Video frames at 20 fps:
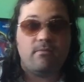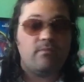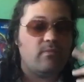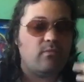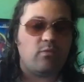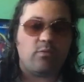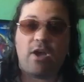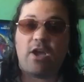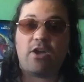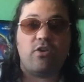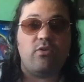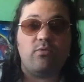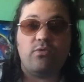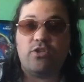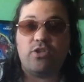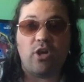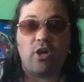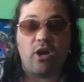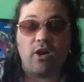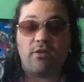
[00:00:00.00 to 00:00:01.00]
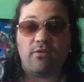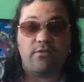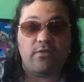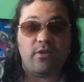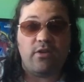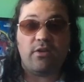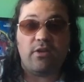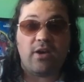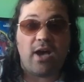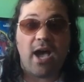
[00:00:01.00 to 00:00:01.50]
raccoon dog
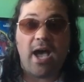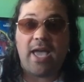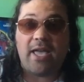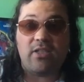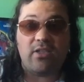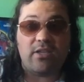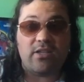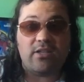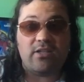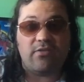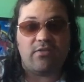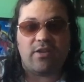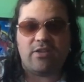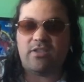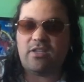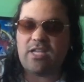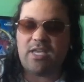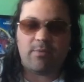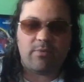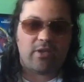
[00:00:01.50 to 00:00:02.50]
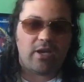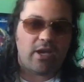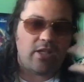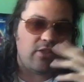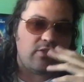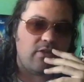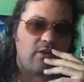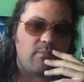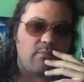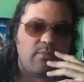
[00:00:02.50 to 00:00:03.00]
island, I forget the name of the
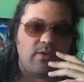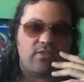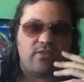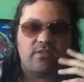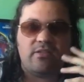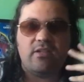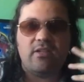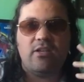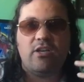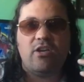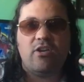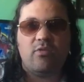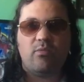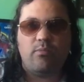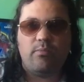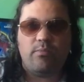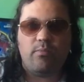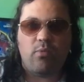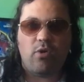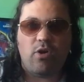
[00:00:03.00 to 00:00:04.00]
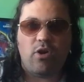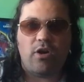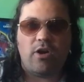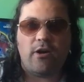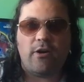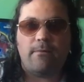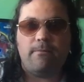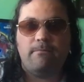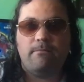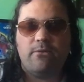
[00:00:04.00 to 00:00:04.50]
island, though, but
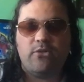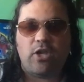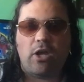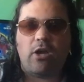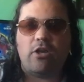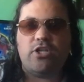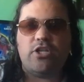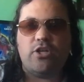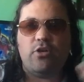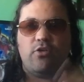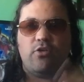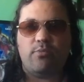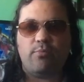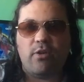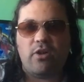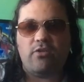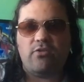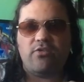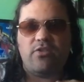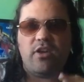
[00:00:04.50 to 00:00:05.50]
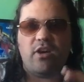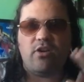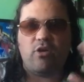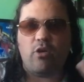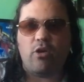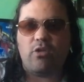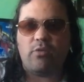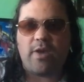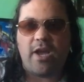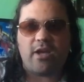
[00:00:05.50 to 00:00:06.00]
where Takachiyo's brother's there and
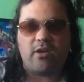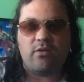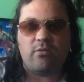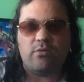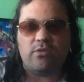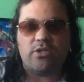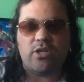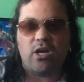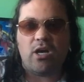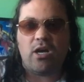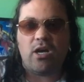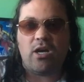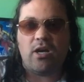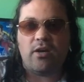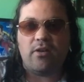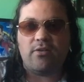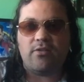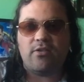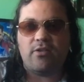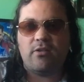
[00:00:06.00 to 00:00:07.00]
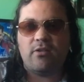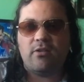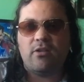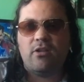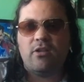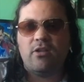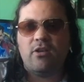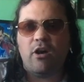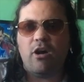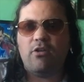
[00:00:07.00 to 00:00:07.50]
all the raccoon dogs.
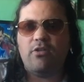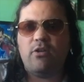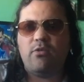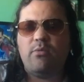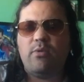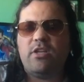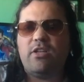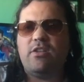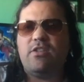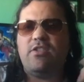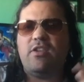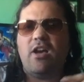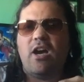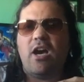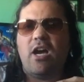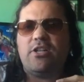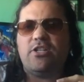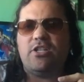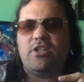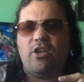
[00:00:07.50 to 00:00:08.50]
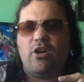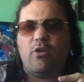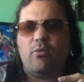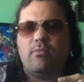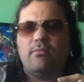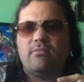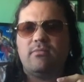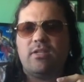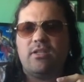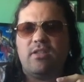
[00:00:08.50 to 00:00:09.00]
Although, we didn't see Hachi, though,
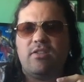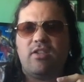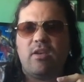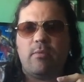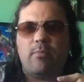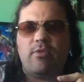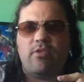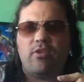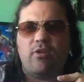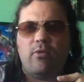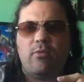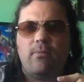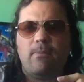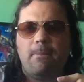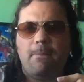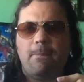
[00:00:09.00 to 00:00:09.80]
in this episode.